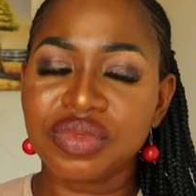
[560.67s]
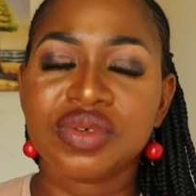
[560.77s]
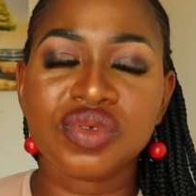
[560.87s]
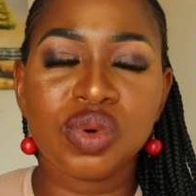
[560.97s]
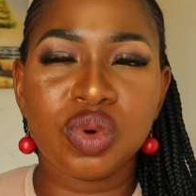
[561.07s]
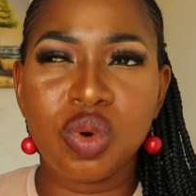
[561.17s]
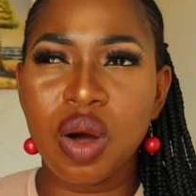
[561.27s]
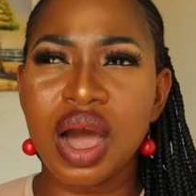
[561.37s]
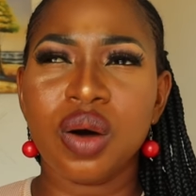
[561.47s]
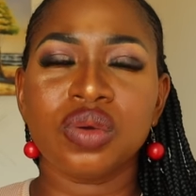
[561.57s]
So
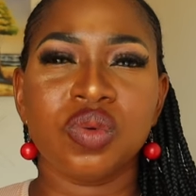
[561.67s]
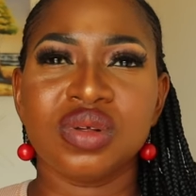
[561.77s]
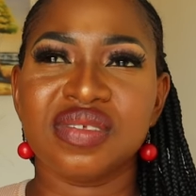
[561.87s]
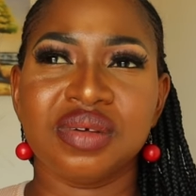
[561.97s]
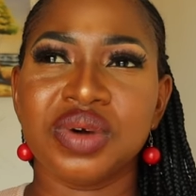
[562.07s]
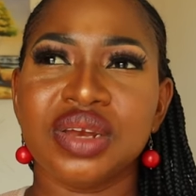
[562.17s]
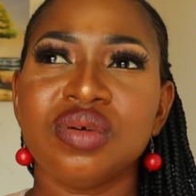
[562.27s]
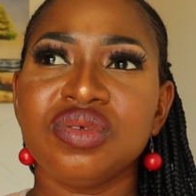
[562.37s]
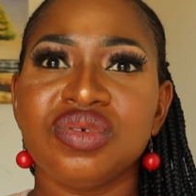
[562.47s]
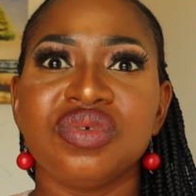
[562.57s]
go out once in a while.
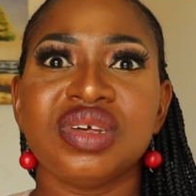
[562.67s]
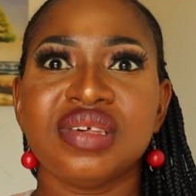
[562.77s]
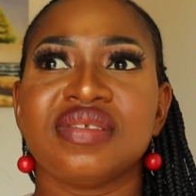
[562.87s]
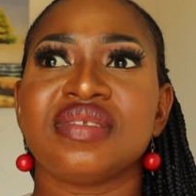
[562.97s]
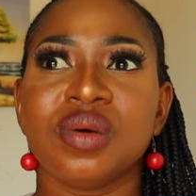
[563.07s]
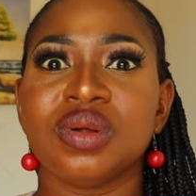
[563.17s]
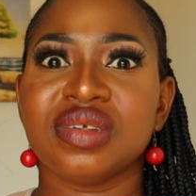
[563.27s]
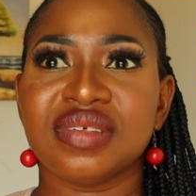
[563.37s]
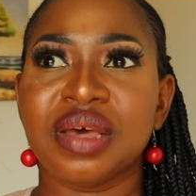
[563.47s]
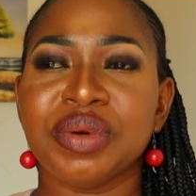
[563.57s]
Don't do this all
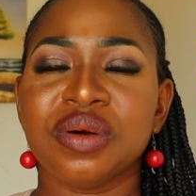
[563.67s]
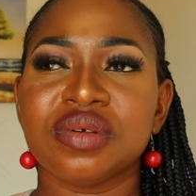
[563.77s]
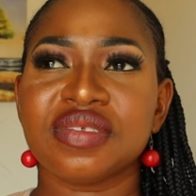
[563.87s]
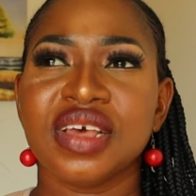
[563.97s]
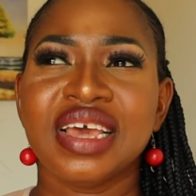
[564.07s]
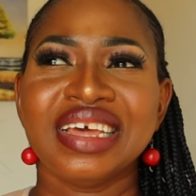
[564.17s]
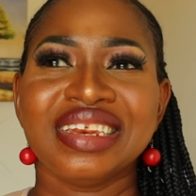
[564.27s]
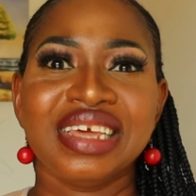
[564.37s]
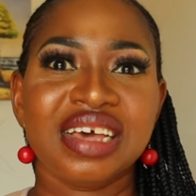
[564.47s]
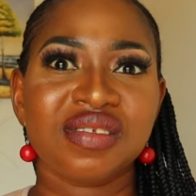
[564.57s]
the time because
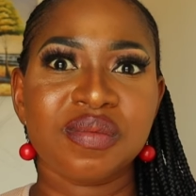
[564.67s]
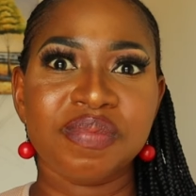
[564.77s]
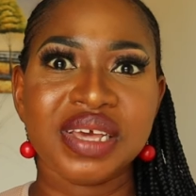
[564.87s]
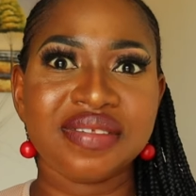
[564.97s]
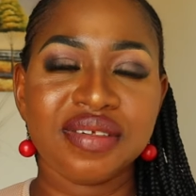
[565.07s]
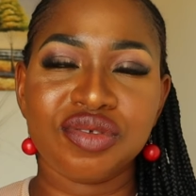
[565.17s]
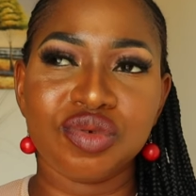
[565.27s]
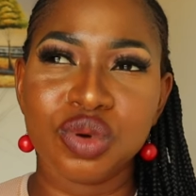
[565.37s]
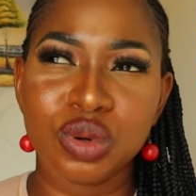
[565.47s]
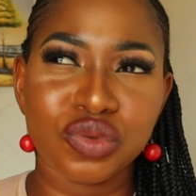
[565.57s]
there are some places
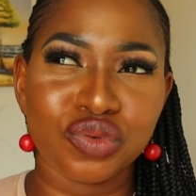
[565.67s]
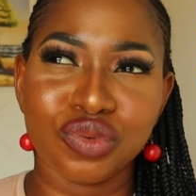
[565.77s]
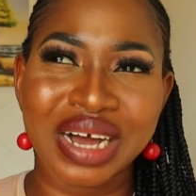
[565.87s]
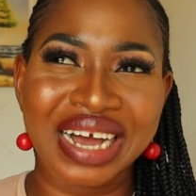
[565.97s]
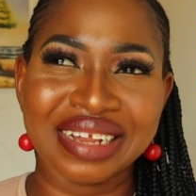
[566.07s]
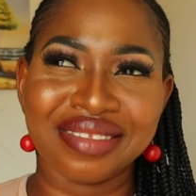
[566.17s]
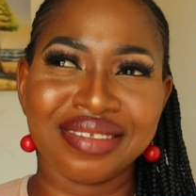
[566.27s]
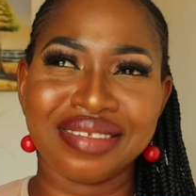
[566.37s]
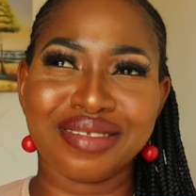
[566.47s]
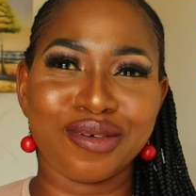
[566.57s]
you go to at
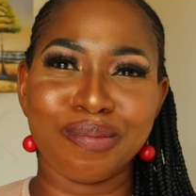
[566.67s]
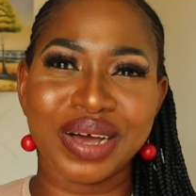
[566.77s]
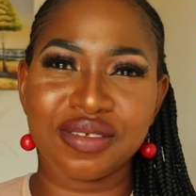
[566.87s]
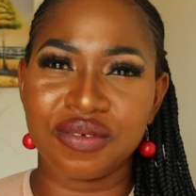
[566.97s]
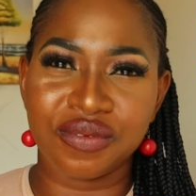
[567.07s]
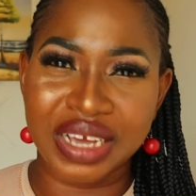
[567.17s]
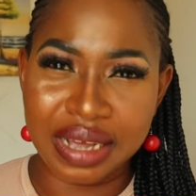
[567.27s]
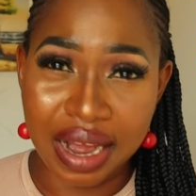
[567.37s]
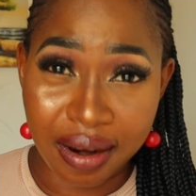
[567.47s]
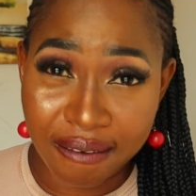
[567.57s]
some part of
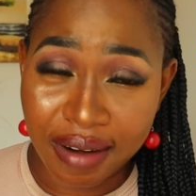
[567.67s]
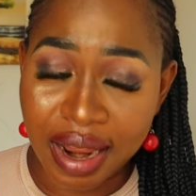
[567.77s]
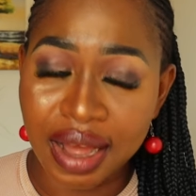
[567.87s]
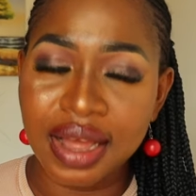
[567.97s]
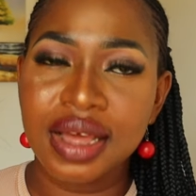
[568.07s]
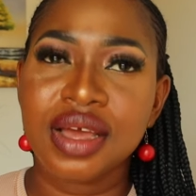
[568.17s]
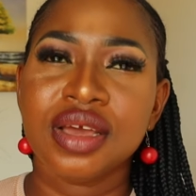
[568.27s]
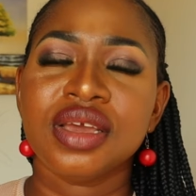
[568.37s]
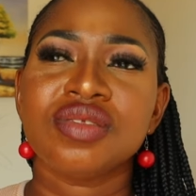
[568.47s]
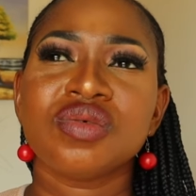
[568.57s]
Accra.
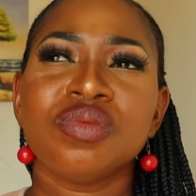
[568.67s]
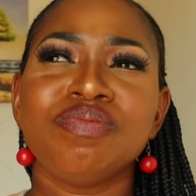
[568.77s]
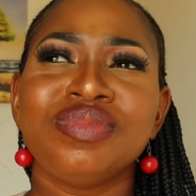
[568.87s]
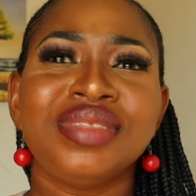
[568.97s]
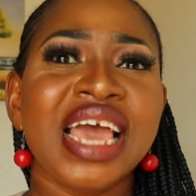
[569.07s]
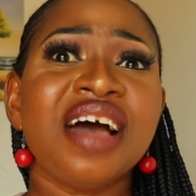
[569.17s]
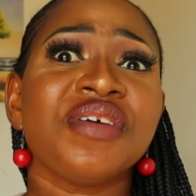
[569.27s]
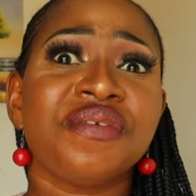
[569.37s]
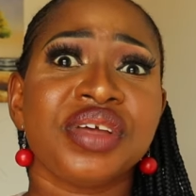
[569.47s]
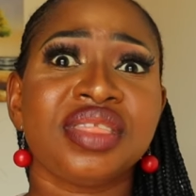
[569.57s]
It will they have
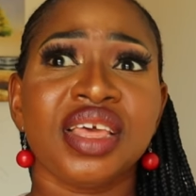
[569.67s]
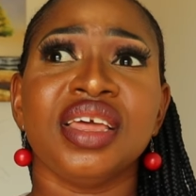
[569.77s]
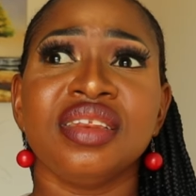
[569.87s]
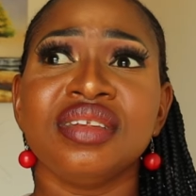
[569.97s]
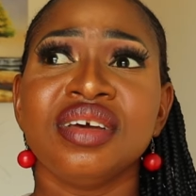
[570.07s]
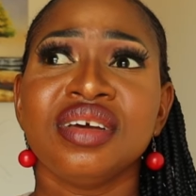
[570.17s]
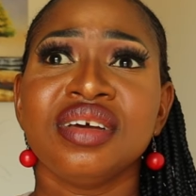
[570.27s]
everything